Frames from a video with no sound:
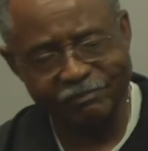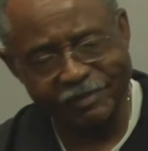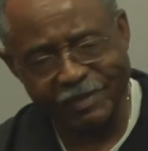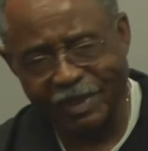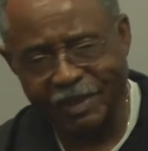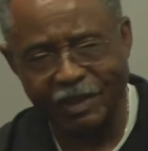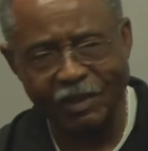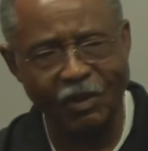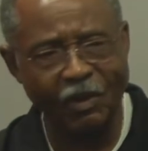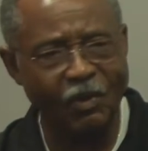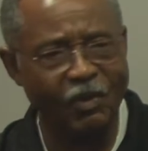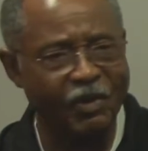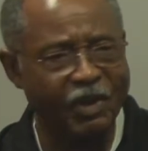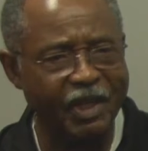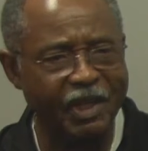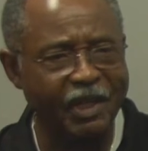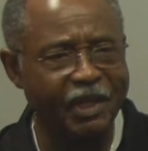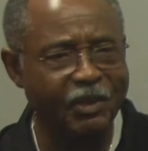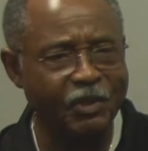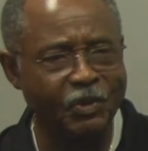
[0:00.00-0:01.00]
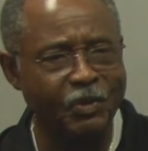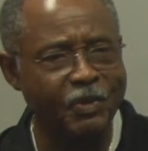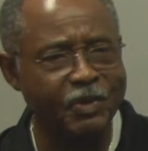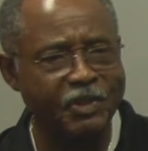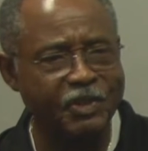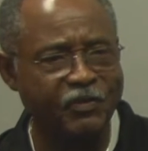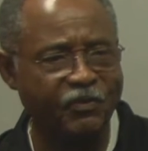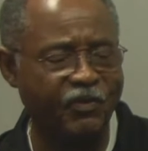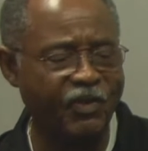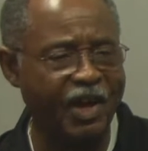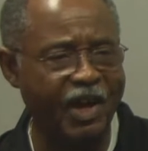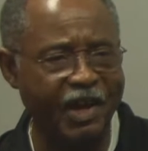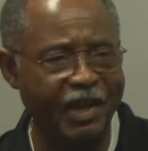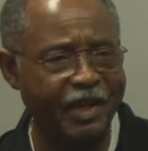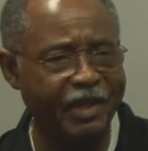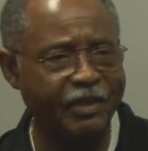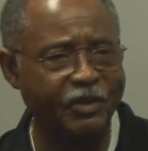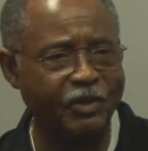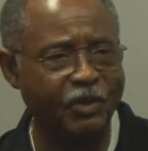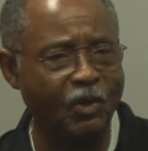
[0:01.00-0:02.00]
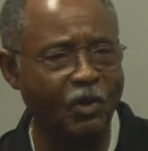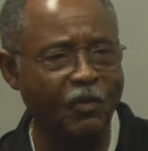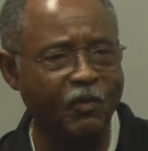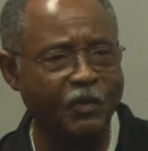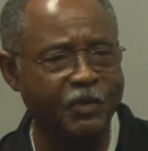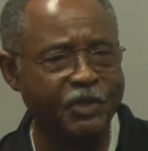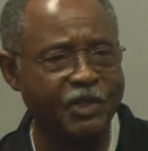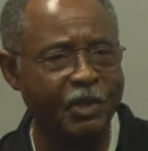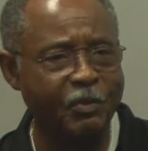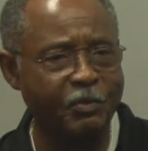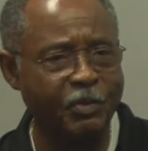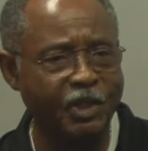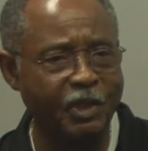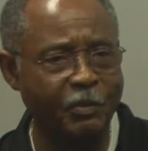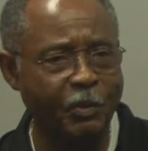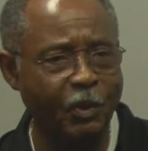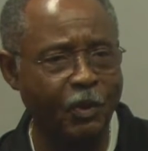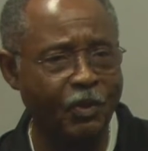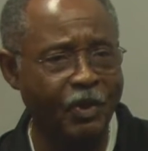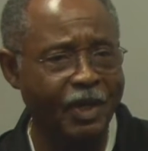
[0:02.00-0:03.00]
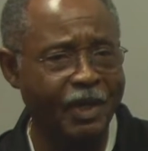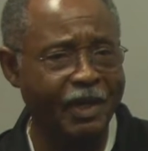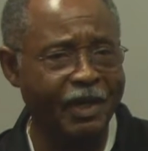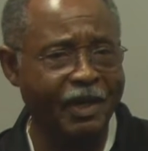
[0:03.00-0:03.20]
you know, AAU is fine, you know, for some people.